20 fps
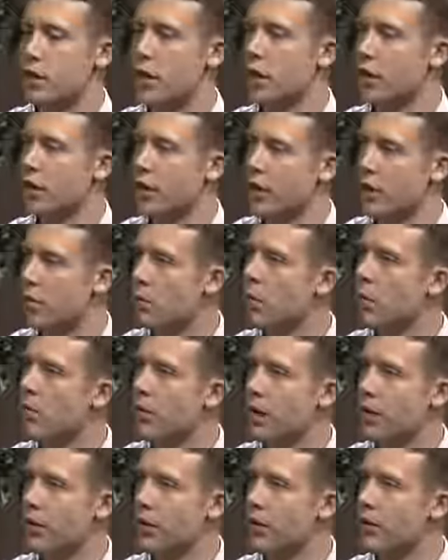talk to them
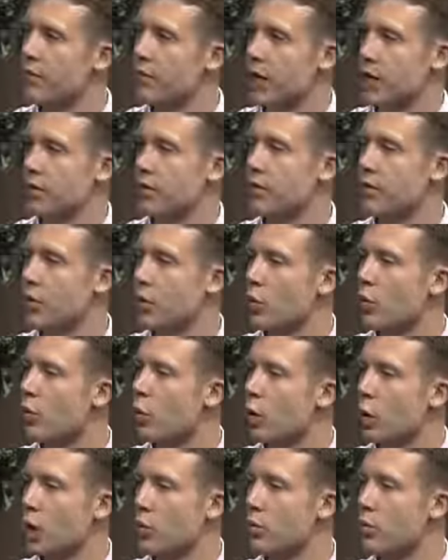about the effects of the
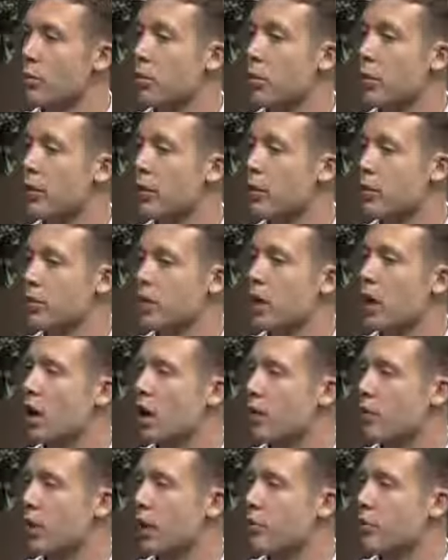war on people. We don't
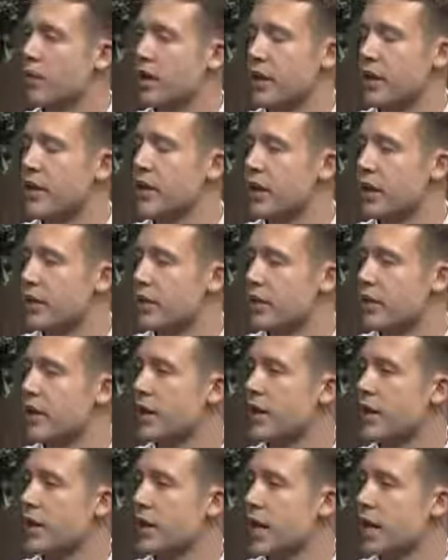talk about
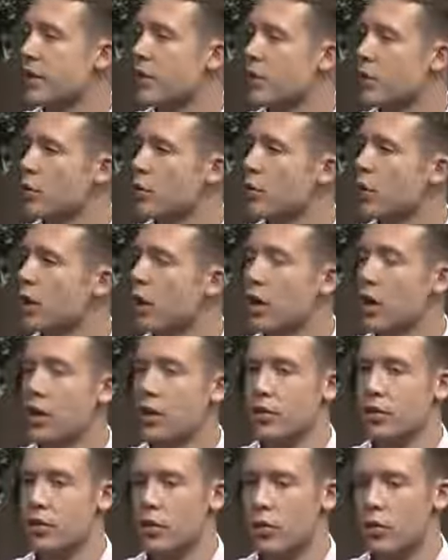PTSD in high school.
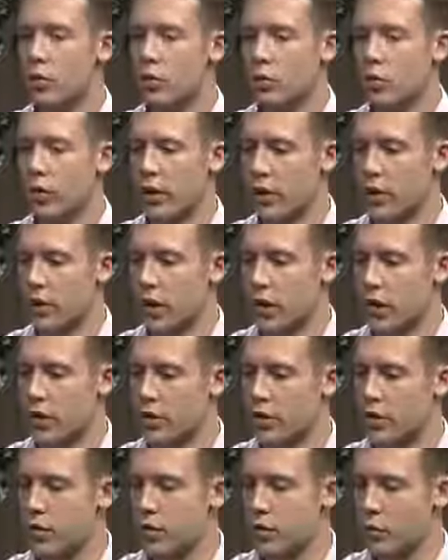So
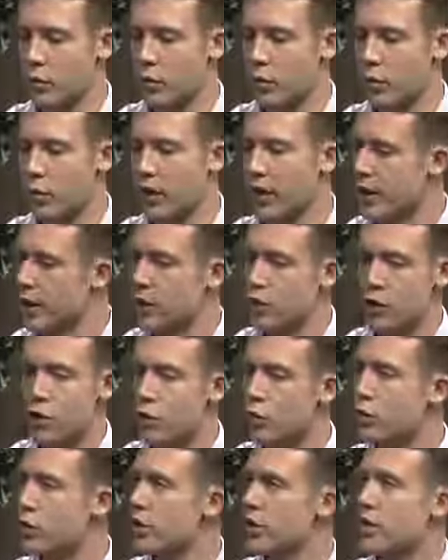when we
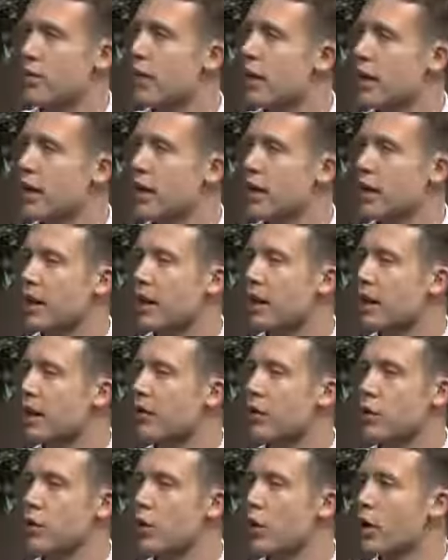do just about anything,
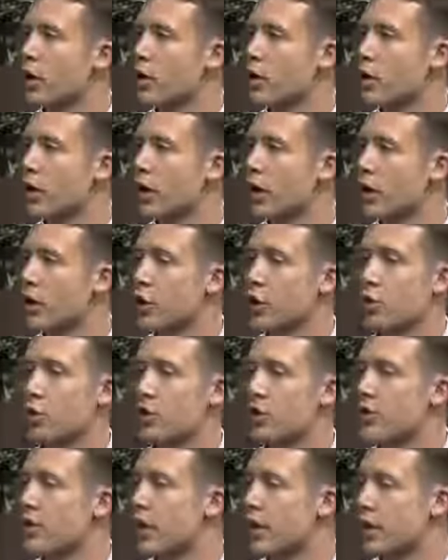if you want to do a
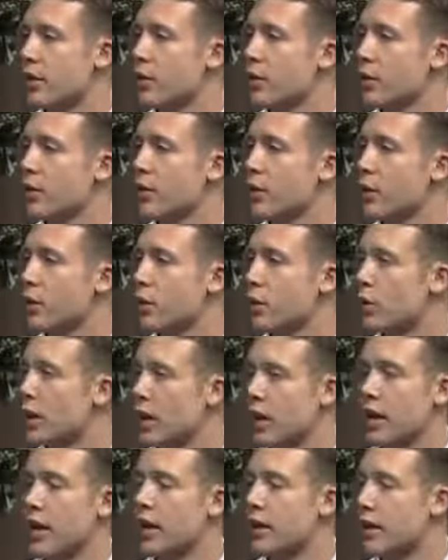human studies review
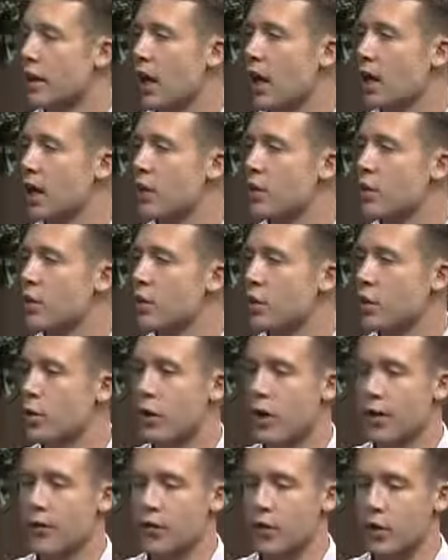in college,
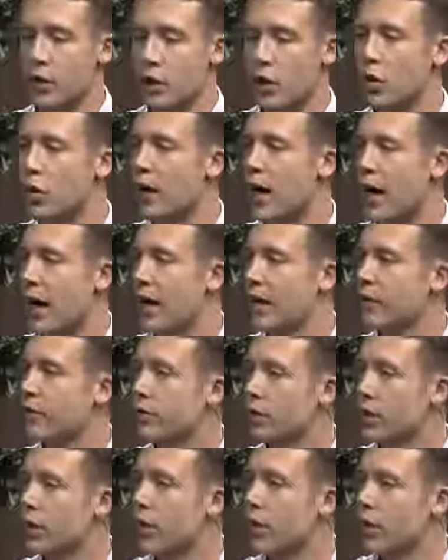you have to go
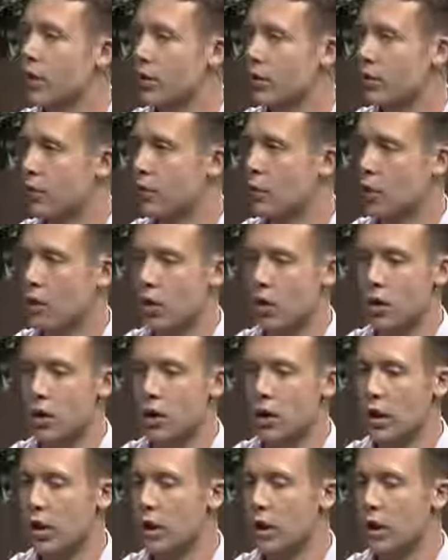ask for,